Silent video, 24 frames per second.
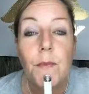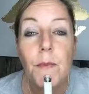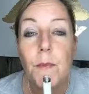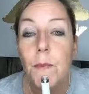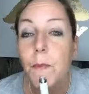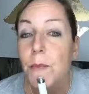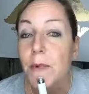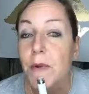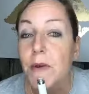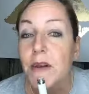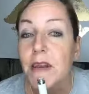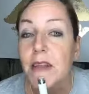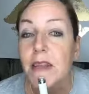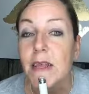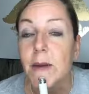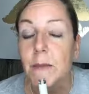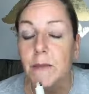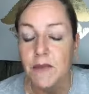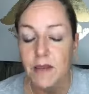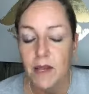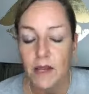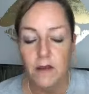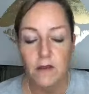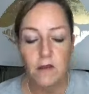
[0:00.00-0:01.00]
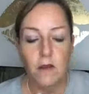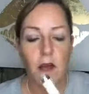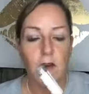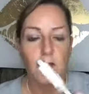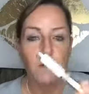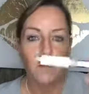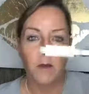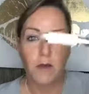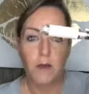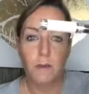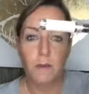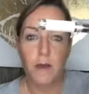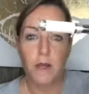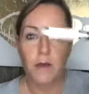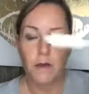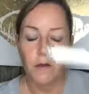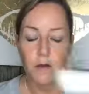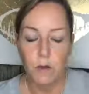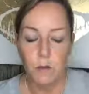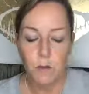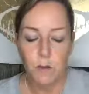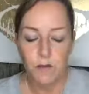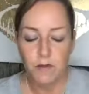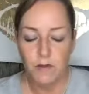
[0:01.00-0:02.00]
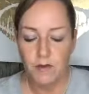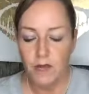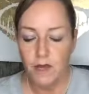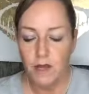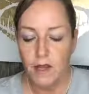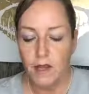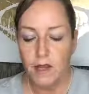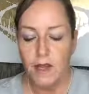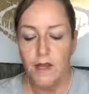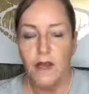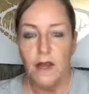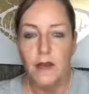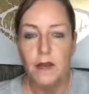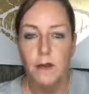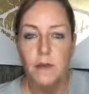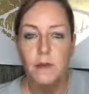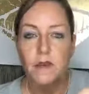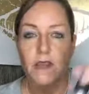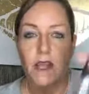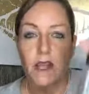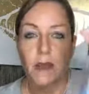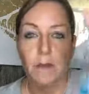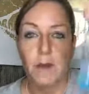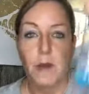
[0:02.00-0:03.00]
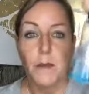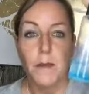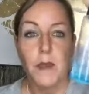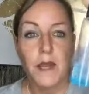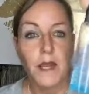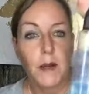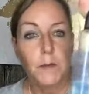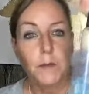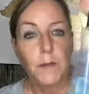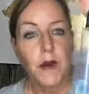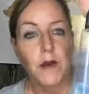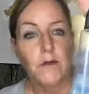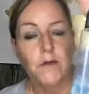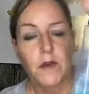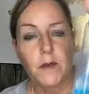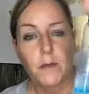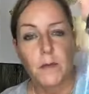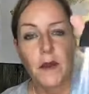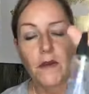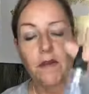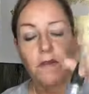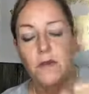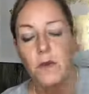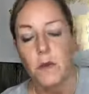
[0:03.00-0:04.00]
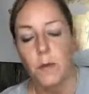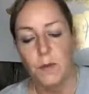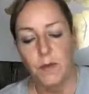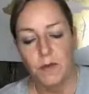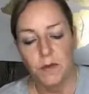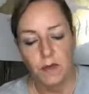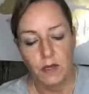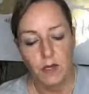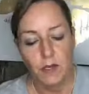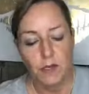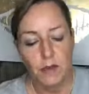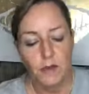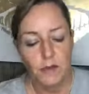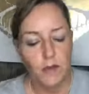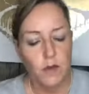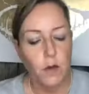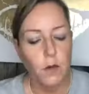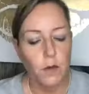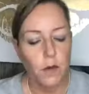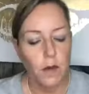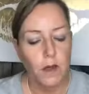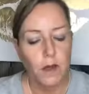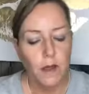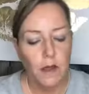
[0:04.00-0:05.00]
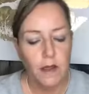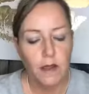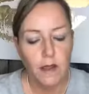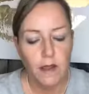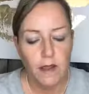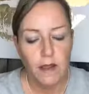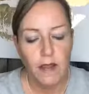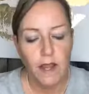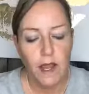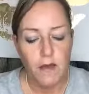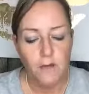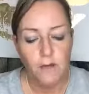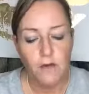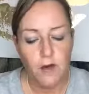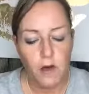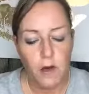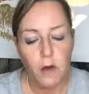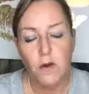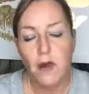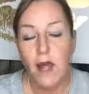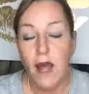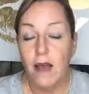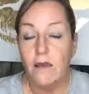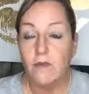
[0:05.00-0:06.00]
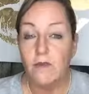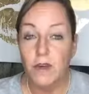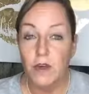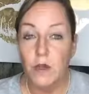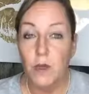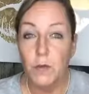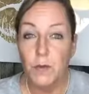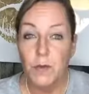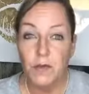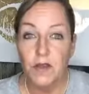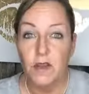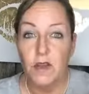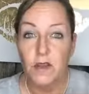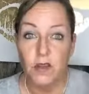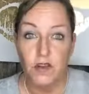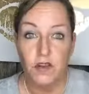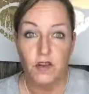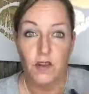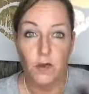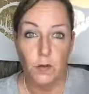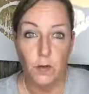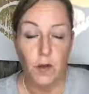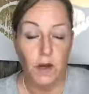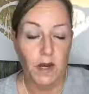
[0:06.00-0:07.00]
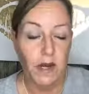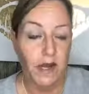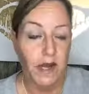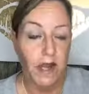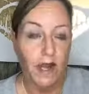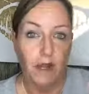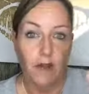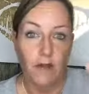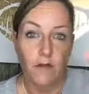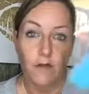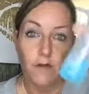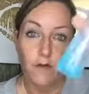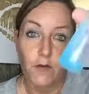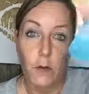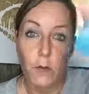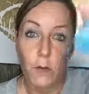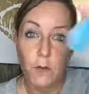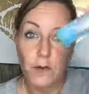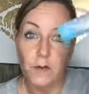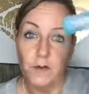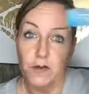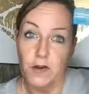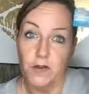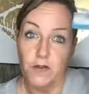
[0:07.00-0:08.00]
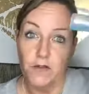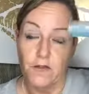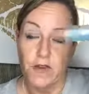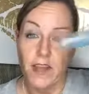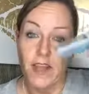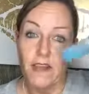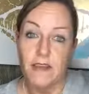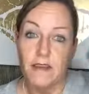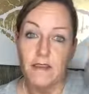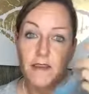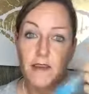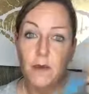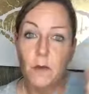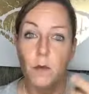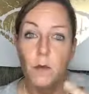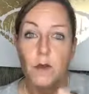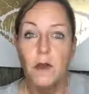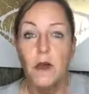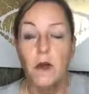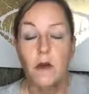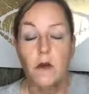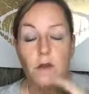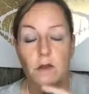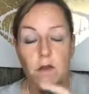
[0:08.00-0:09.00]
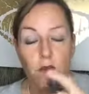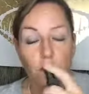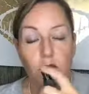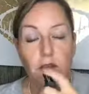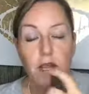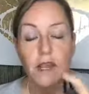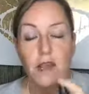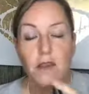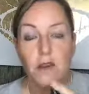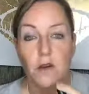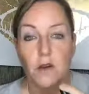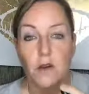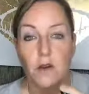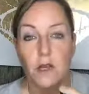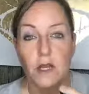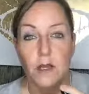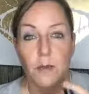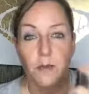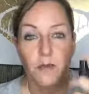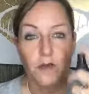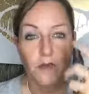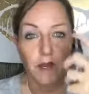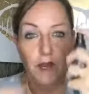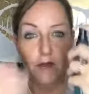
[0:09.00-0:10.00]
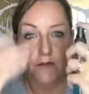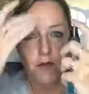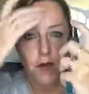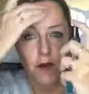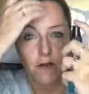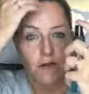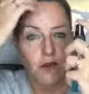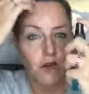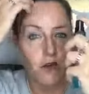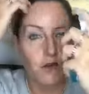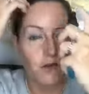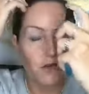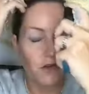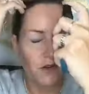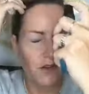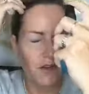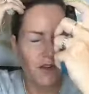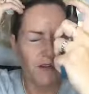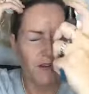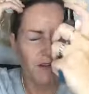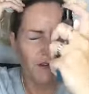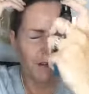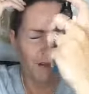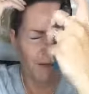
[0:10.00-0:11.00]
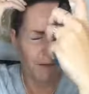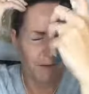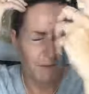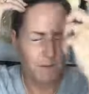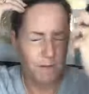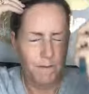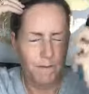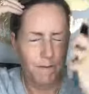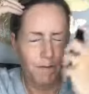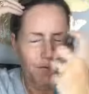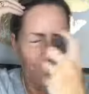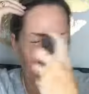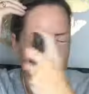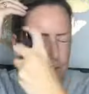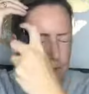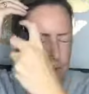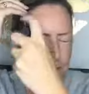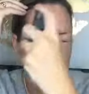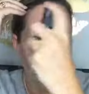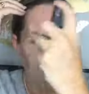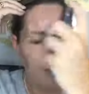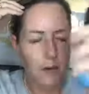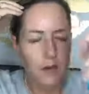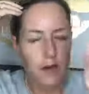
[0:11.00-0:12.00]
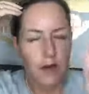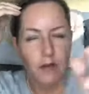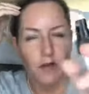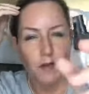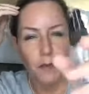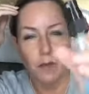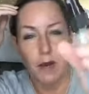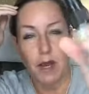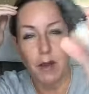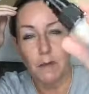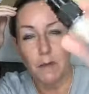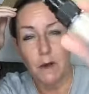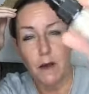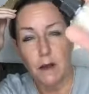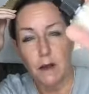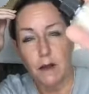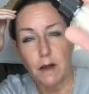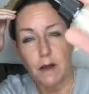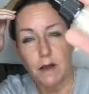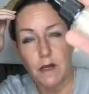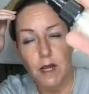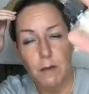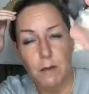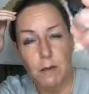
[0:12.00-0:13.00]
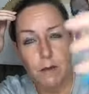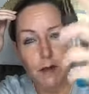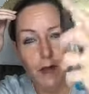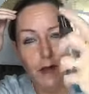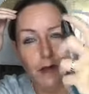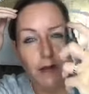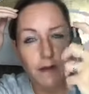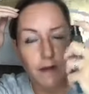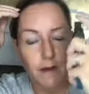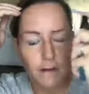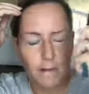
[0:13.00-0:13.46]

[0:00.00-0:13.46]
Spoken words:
pretty lip sense off with my Oops, and I'm gonna take my makeup off with my Foops. So if you don't have an Oops and you just want to get a Foops for your face, it will also take your lip stuff off too. So you just, I put a spray bottle on top of mine,